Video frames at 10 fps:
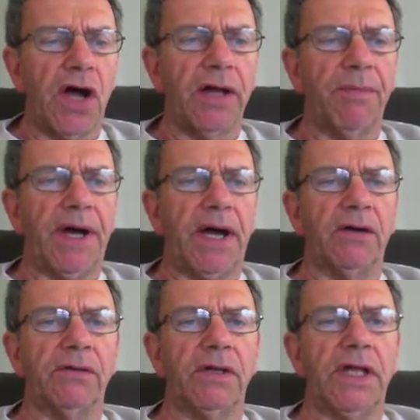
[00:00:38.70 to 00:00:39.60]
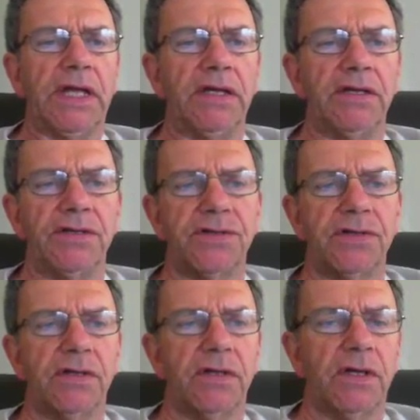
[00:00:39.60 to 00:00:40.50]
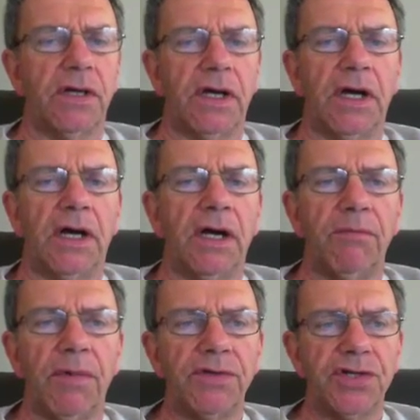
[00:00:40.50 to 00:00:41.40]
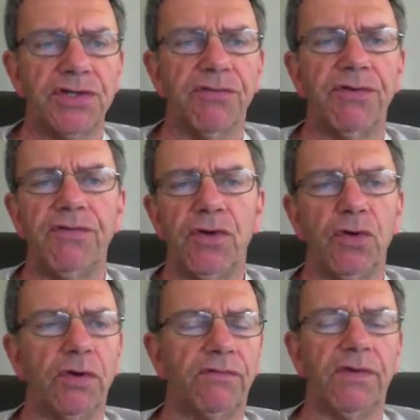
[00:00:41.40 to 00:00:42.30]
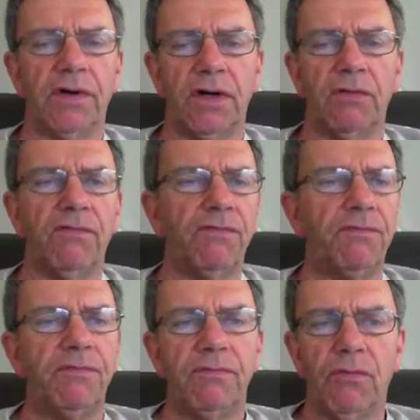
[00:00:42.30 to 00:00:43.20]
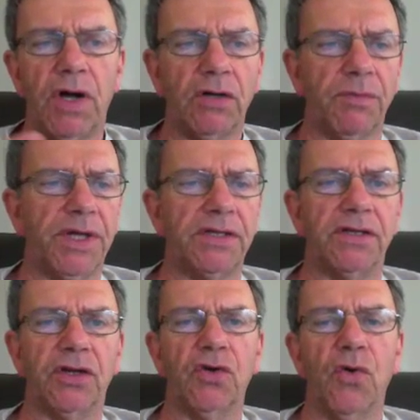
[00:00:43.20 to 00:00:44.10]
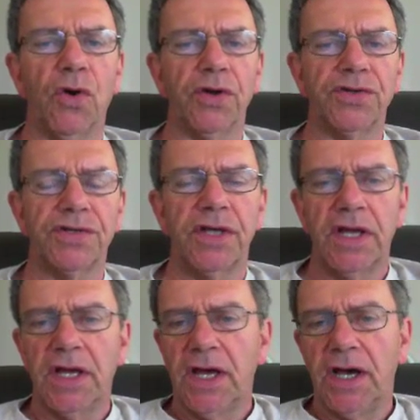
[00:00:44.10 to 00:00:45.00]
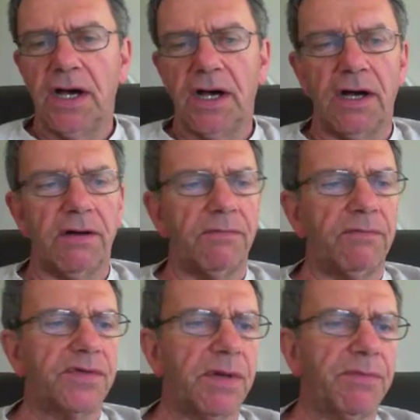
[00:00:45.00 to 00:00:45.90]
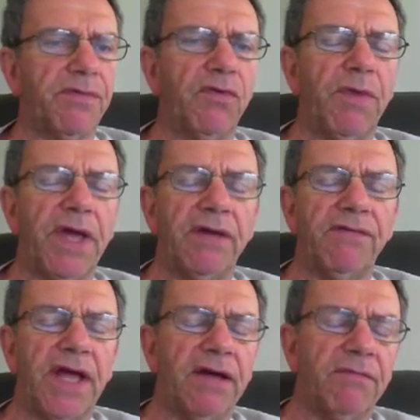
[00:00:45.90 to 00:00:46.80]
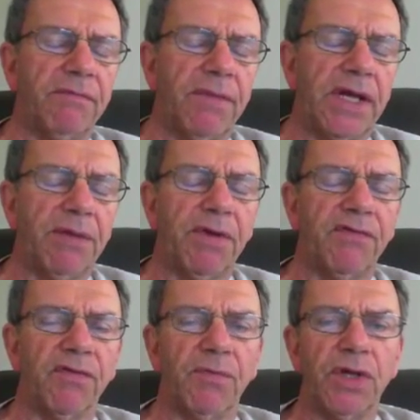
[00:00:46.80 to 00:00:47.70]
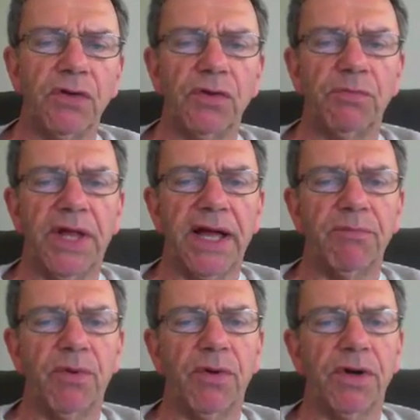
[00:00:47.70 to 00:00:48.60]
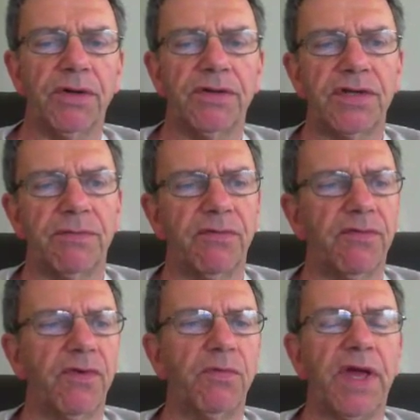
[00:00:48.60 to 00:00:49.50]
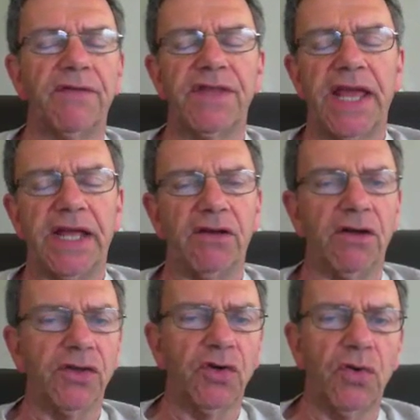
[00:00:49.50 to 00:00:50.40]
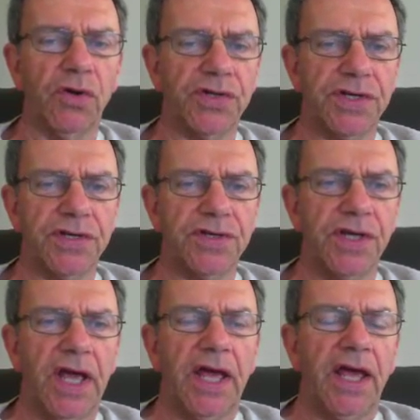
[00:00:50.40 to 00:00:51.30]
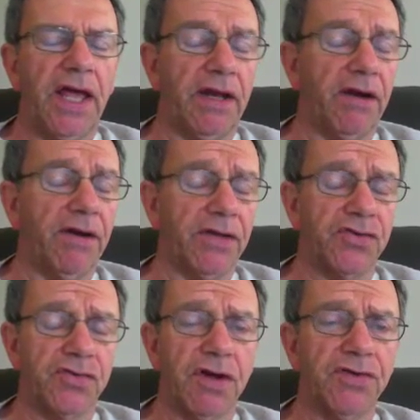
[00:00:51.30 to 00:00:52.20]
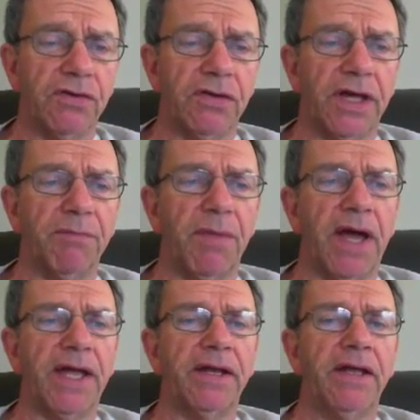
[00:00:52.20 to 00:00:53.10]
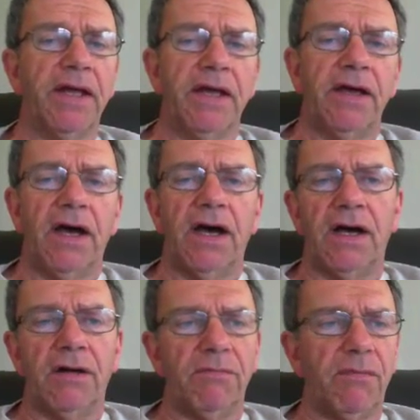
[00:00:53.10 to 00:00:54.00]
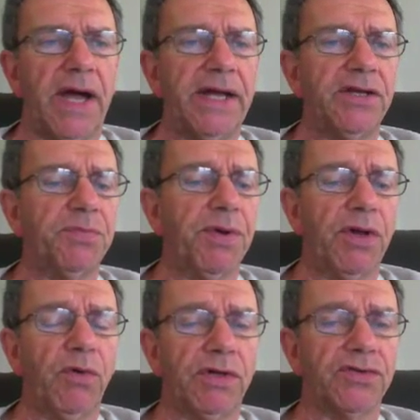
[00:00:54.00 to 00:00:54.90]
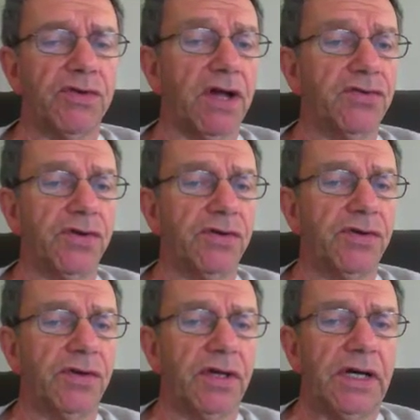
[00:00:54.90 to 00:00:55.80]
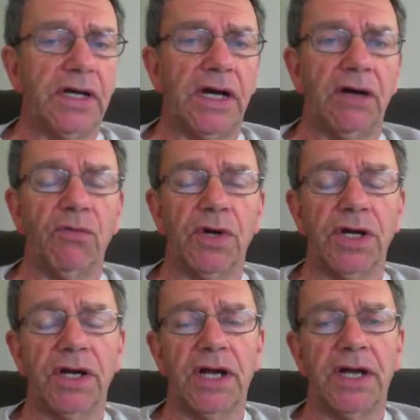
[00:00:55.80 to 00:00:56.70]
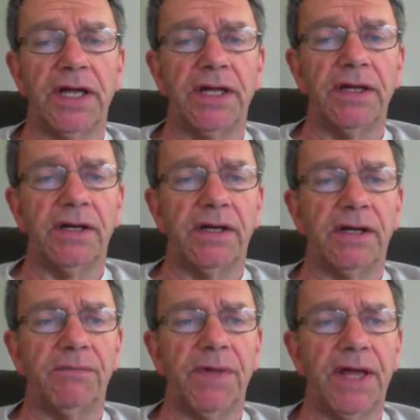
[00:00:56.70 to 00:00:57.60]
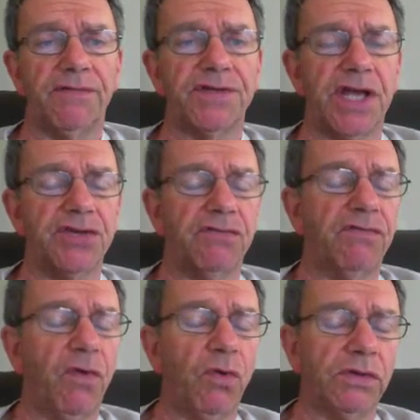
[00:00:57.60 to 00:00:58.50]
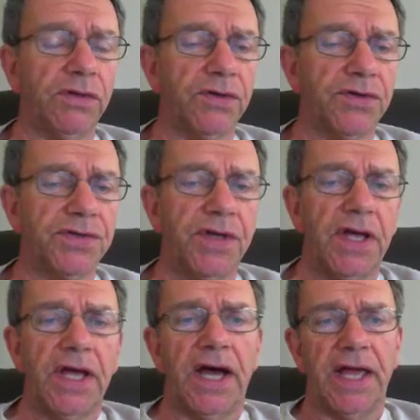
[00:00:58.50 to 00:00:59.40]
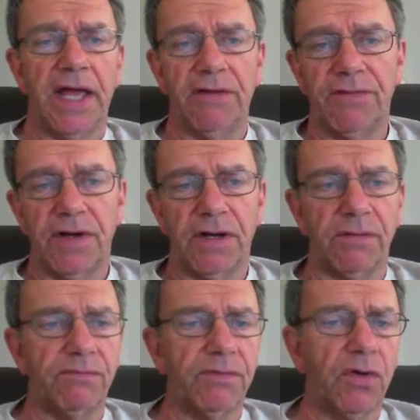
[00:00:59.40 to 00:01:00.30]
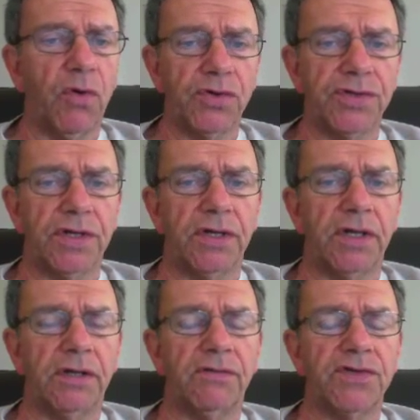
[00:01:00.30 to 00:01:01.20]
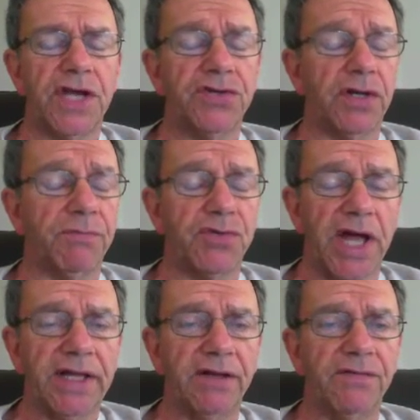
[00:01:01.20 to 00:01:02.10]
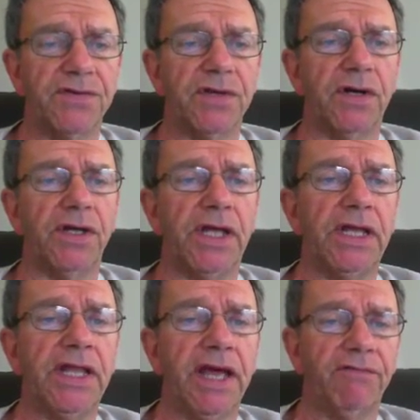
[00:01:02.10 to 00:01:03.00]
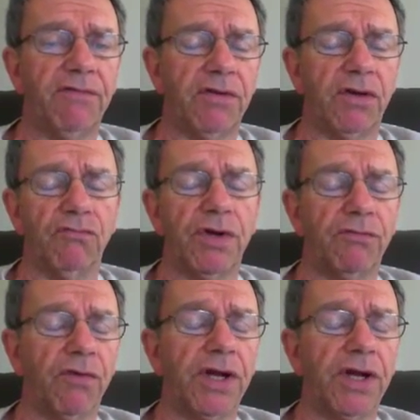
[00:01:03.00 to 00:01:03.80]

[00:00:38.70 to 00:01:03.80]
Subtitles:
to talk about is just a review of welcoming to the course. Some of you may not be familiar with Blackboard. Some of you may have taken other courses and are not structured like mine. Mine is pretty well structured, where I have session folders. I have course session objectives in that written